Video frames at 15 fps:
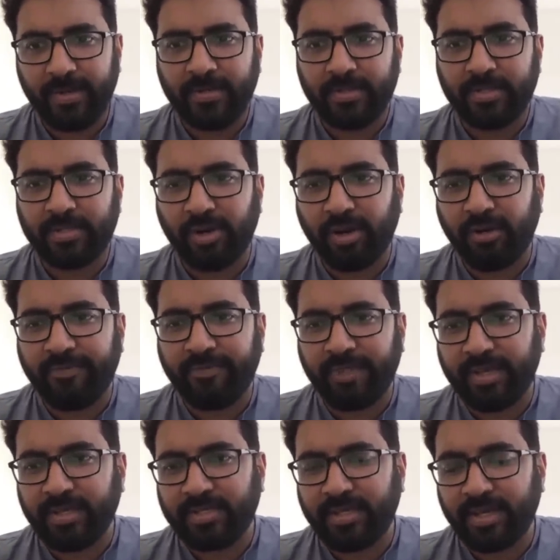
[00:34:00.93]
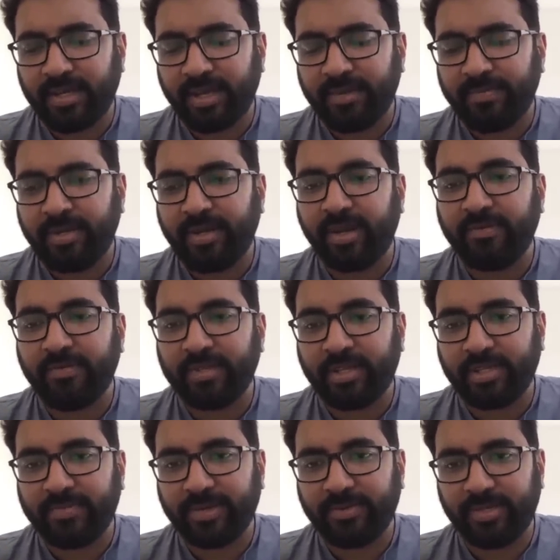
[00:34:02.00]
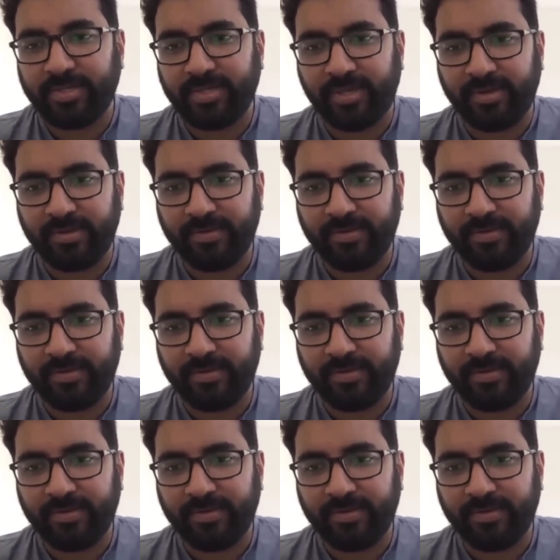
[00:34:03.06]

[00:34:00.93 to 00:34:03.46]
There's a lot of things that can be done with respect to essay.